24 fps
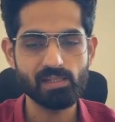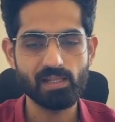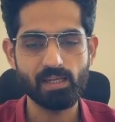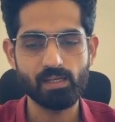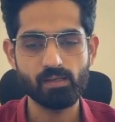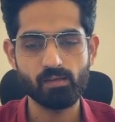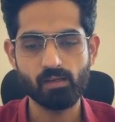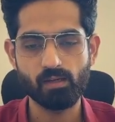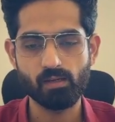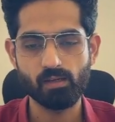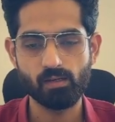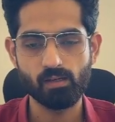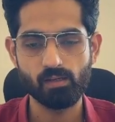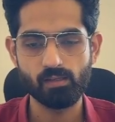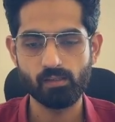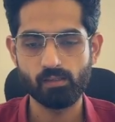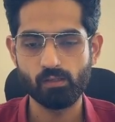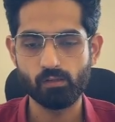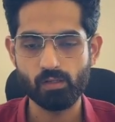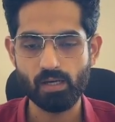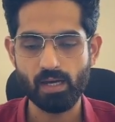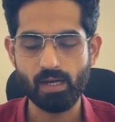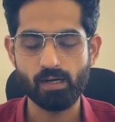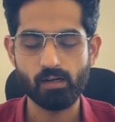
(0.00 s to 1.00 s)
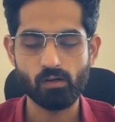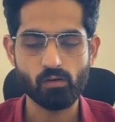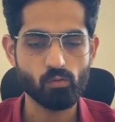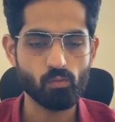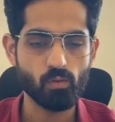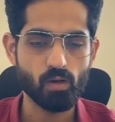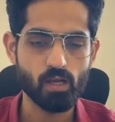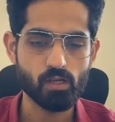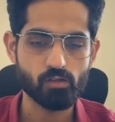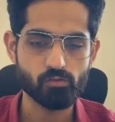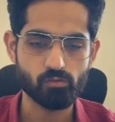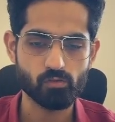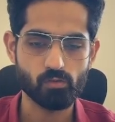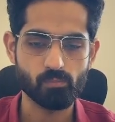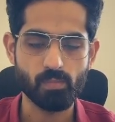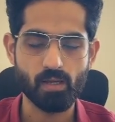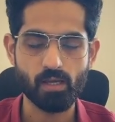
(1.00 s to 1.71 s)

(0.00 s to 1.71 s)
like target ROAS or